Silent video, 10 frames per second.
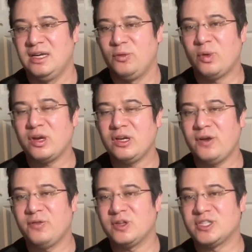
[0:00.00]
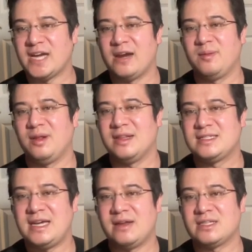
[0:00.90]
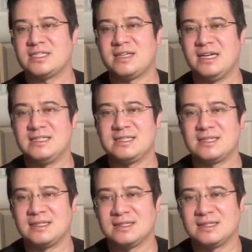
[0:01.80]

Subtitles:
We're going to go for the Shadow Ball. Let's see how this does.